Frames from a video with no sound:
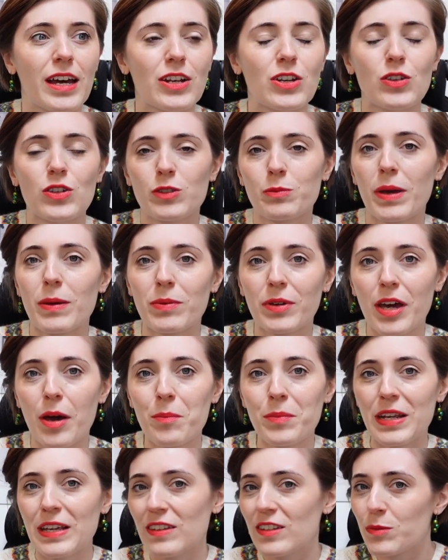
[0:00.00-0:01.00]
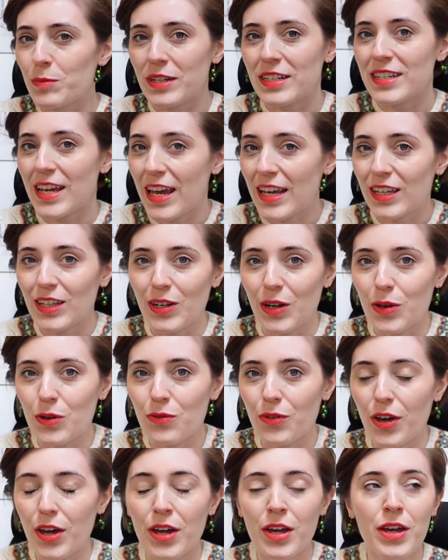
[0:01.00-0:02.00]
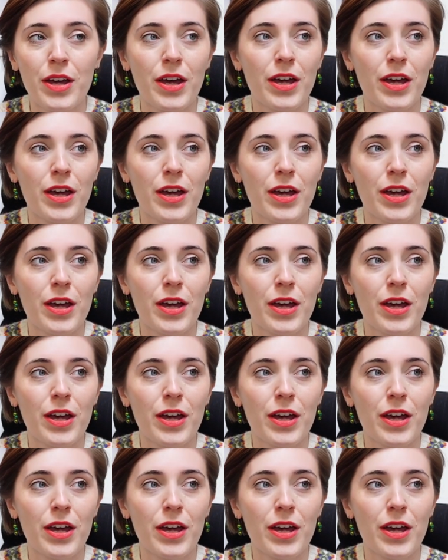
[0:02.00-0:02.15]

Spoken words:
newspaper company that's been taken over,